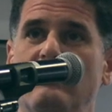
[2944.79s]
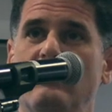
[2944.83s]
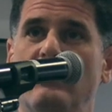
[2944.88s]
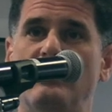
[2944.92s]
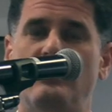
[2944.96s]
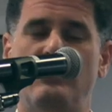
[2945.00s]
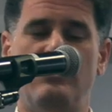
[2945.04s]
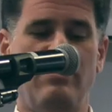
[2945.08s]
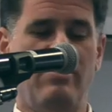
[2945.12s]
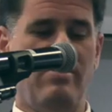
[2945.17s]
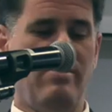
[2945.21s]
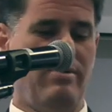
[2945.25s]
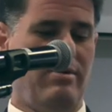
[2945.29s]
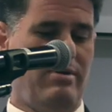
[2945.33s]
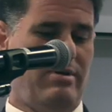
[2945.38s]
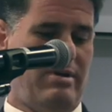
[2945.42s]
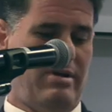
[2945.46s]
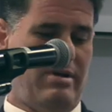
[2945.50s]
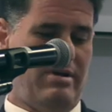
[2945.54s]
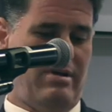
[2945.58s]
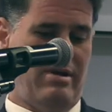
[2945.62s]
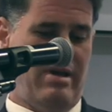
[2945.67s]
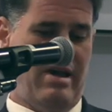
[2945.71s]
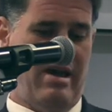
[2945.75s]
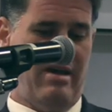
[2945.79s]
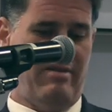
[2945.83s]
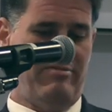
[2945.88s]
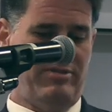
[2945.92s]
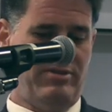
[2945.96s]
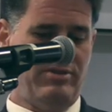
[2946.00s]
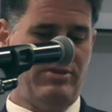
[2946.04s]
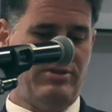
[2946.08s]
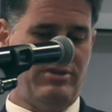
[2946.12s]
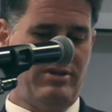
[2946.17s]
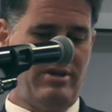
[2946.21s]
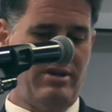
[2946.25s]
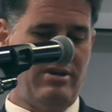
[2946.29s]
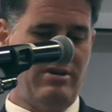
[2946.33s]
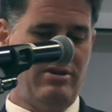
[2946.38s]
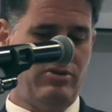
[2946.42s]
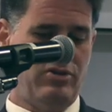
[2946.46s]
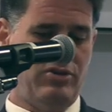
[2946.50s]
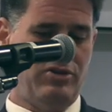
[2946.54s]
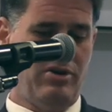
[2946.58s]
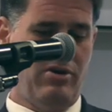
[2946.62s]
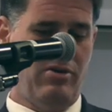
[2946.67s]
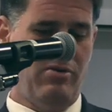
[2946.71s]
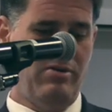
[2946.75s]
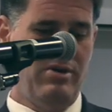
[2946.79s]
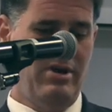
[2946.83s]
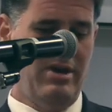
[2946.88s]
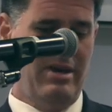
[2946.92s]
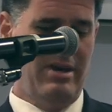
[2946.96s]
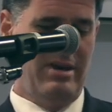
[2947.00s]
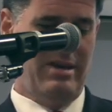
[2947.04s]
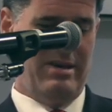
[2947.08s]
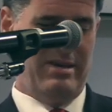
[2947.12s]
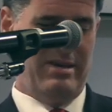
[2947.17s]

what you uh, have to say. So